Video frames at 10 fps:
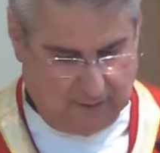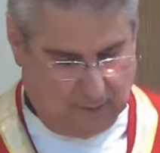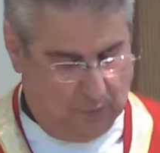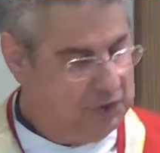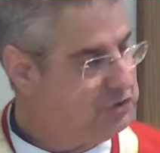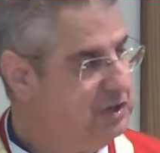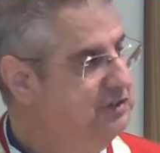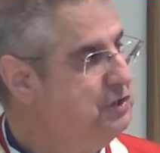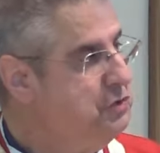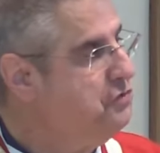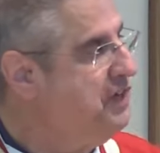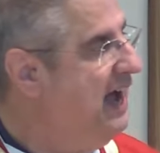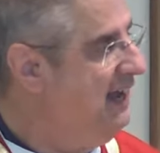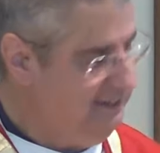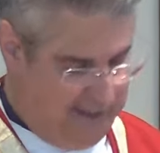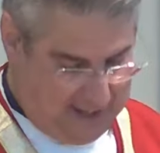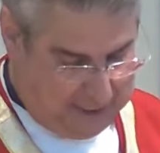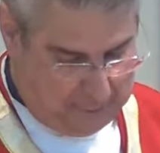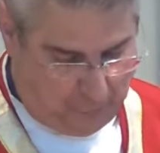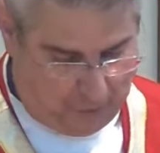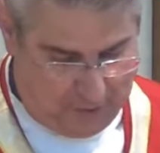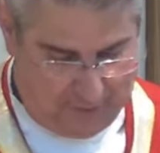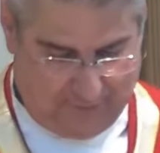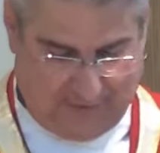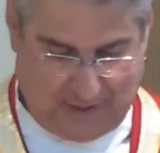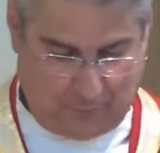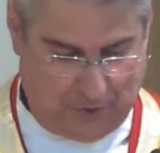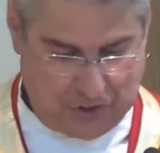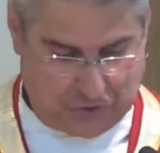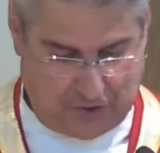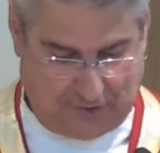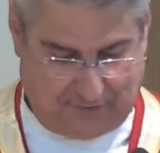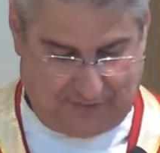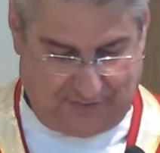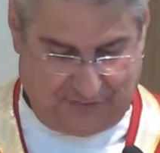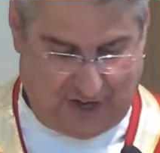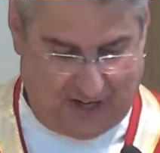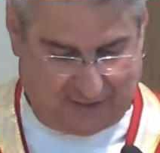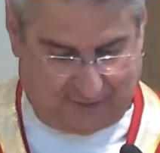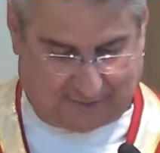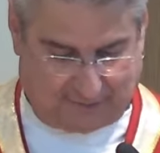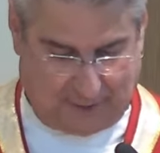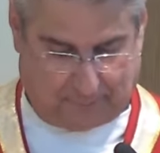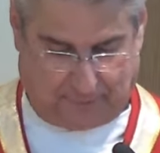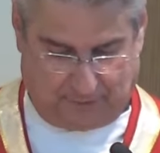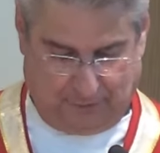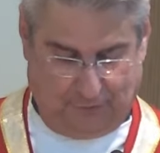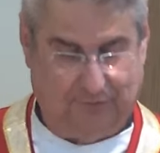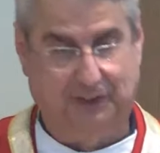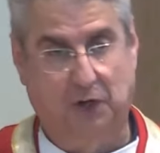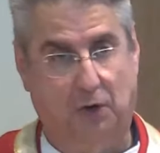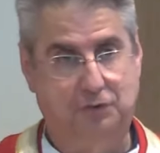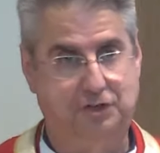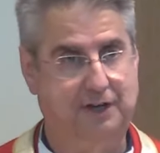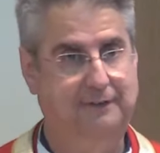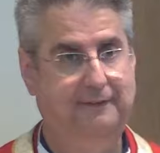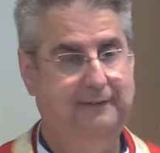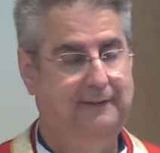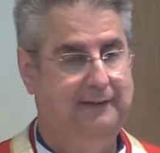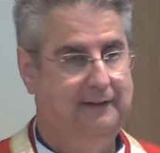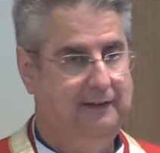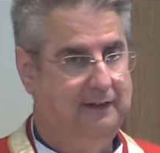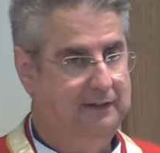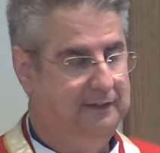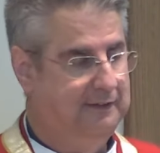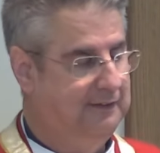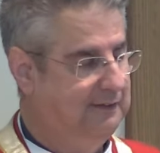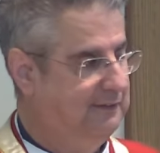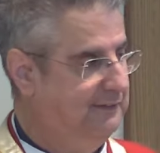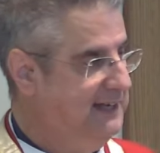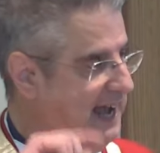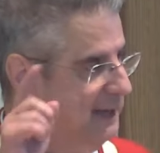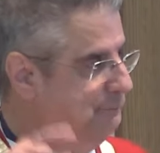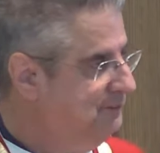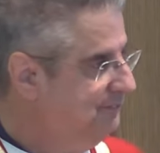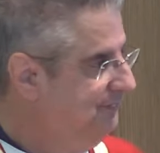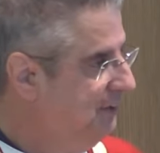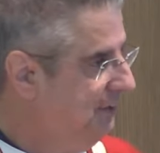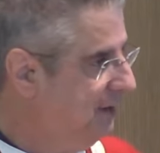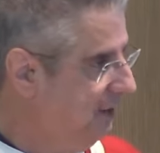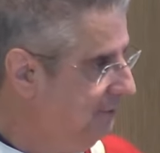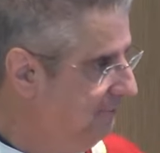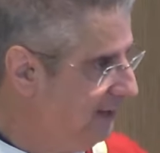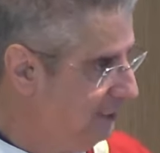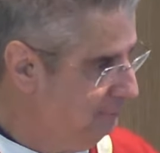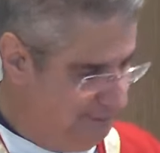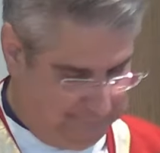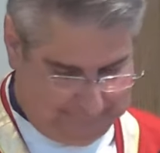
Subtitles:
We shouldn't do that any more than we should thoughtlessly pollute the ocean, the atmosphere, and our environment.